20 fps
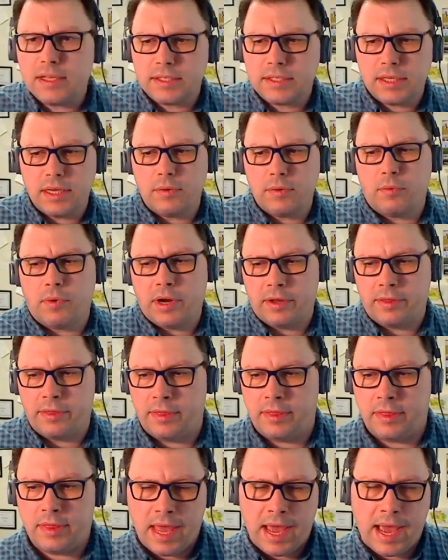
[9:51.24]
see where
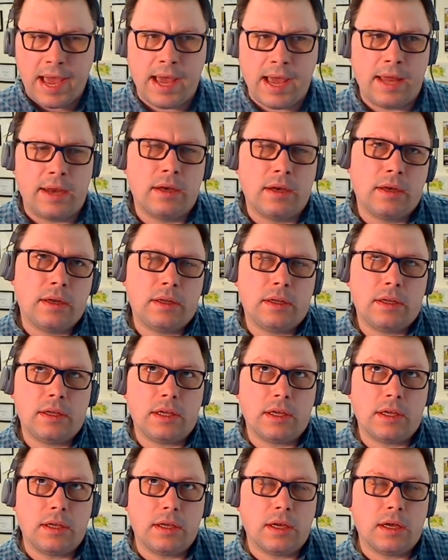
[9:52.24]
that
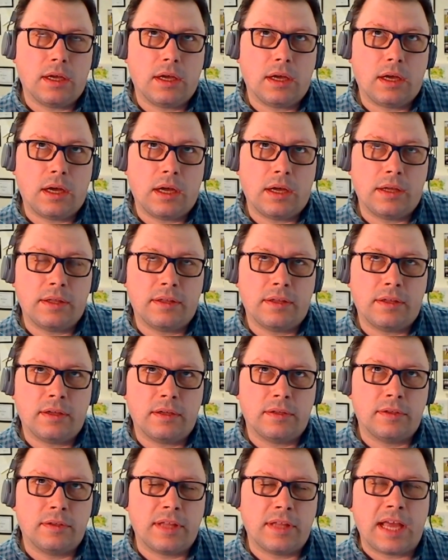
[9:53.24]
uh,
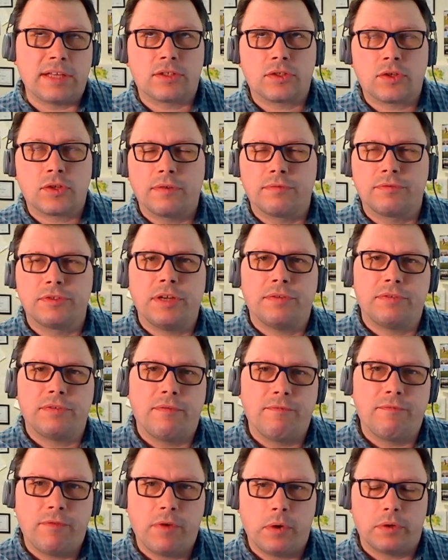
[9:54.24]
that sort of shift
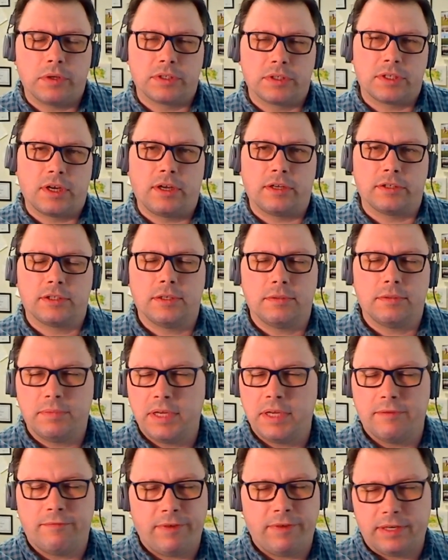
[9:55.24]
in focus could also
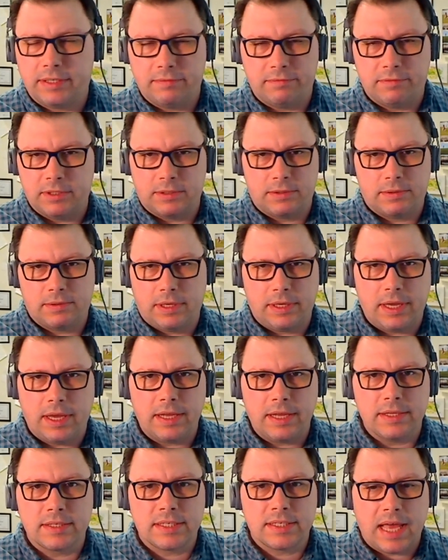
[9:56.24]
be effective just like
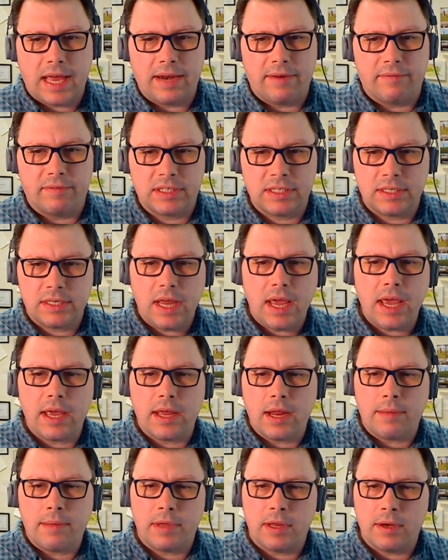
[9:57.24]
inside of a
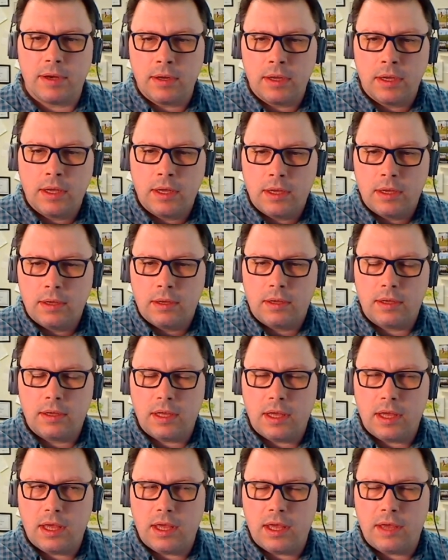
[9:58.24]
state. I mean,
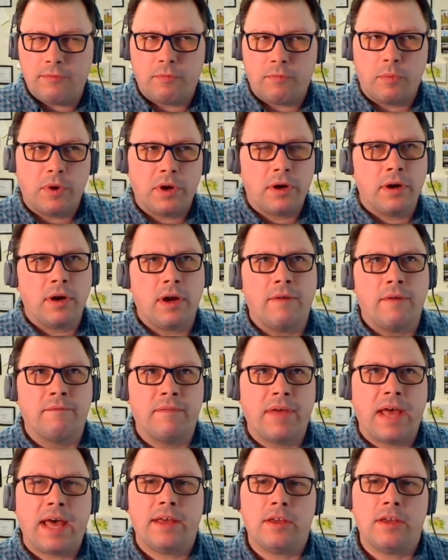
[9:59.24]
if we're
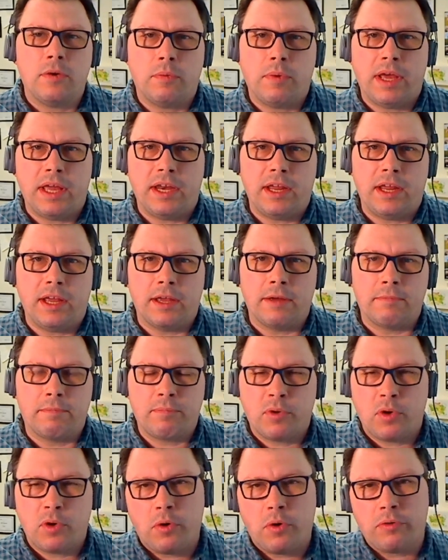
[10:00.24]
evaluating
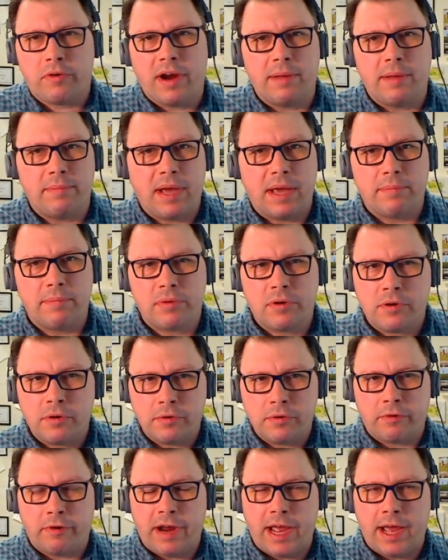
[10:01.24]
program by
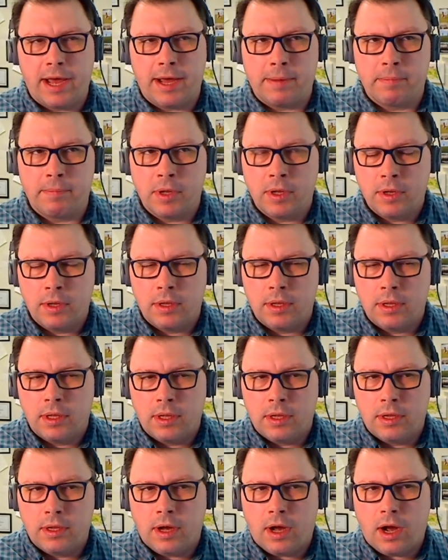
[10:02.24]
program,
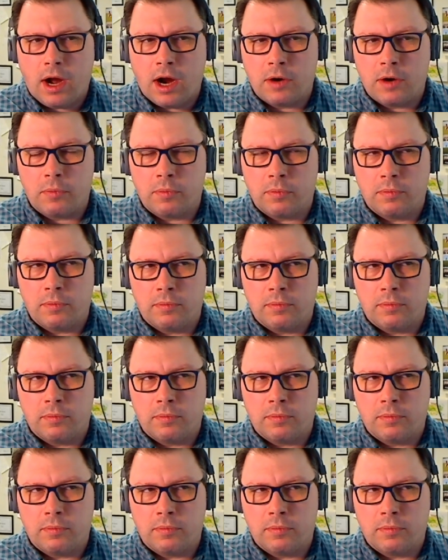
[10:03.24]
are